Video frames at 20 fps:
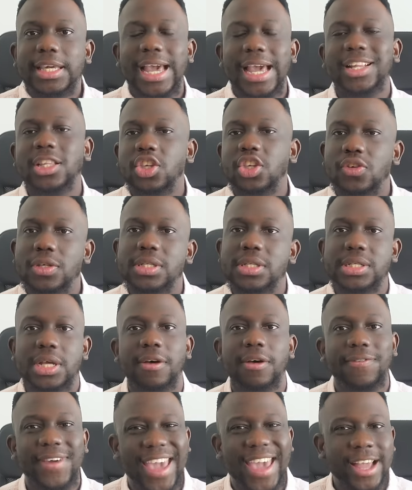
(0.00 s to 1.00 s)
get
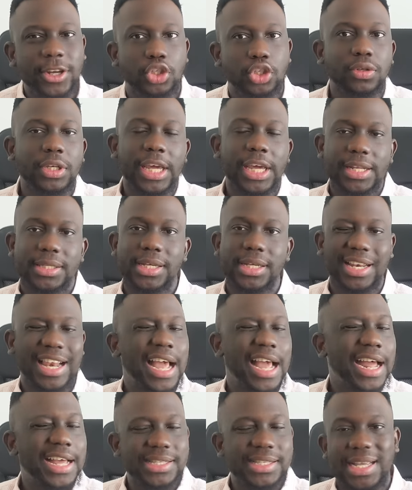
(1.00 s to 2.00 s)
yourself educated.
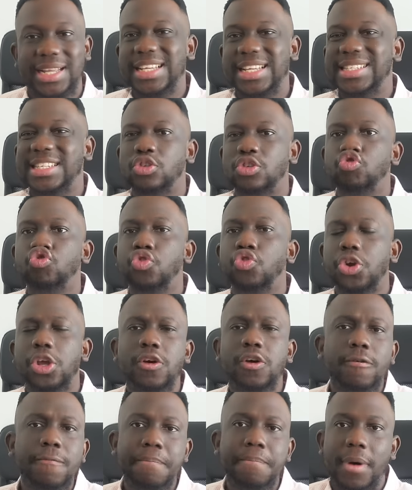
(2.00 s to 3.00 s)
Like I said, this is
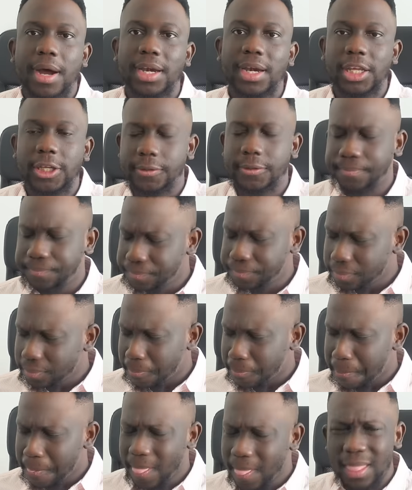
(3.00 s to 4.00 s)
real money
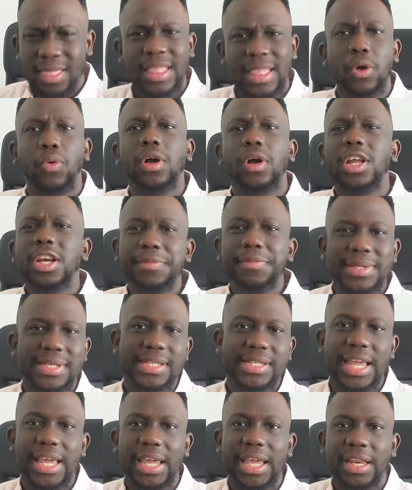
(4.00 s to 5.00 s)
that we're going to be
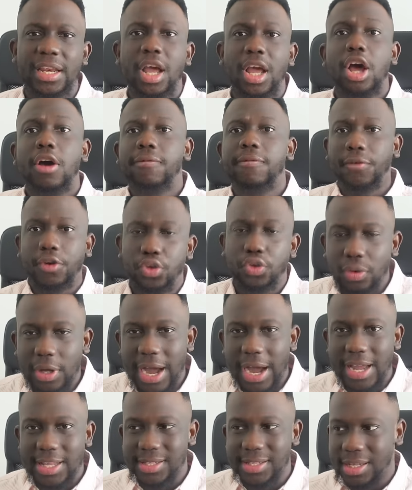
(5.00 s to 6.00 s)
staking for you
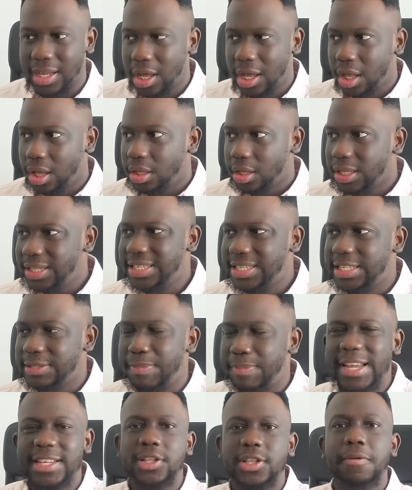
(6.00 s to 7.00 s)
guys. This is
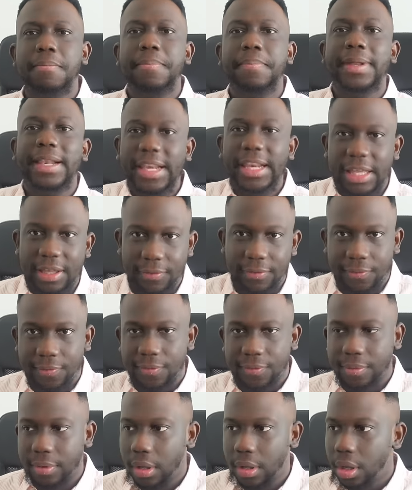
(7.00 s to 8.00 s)
based on
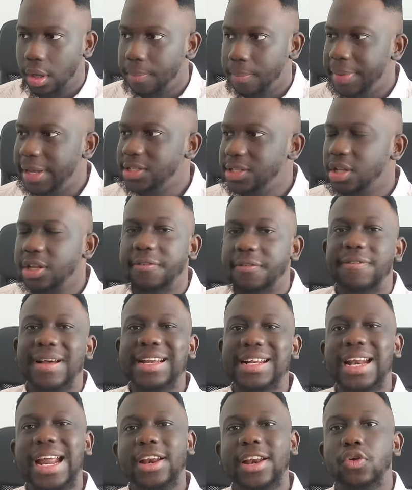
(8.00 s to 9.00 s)
belief, based on the
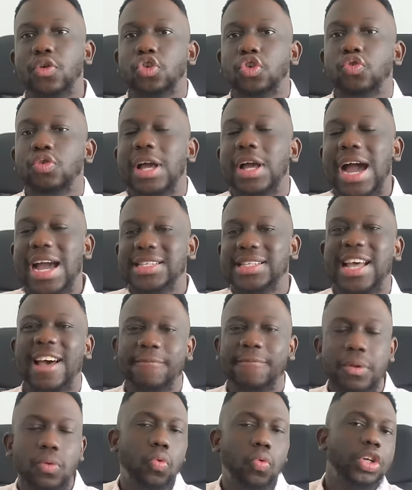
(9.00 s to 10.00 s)
fact that I know you guys
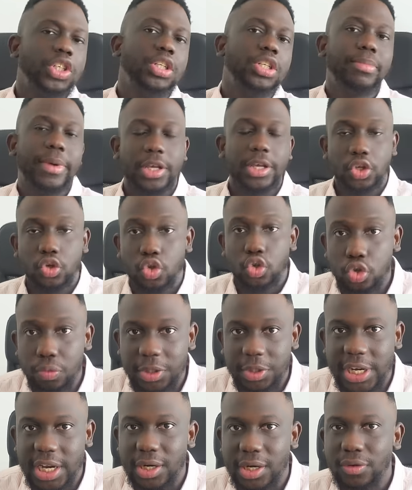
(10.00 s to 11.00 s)
have been watching my
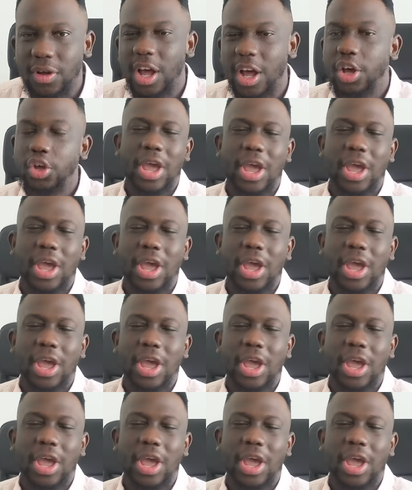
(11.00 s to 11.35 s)
YouTube channel.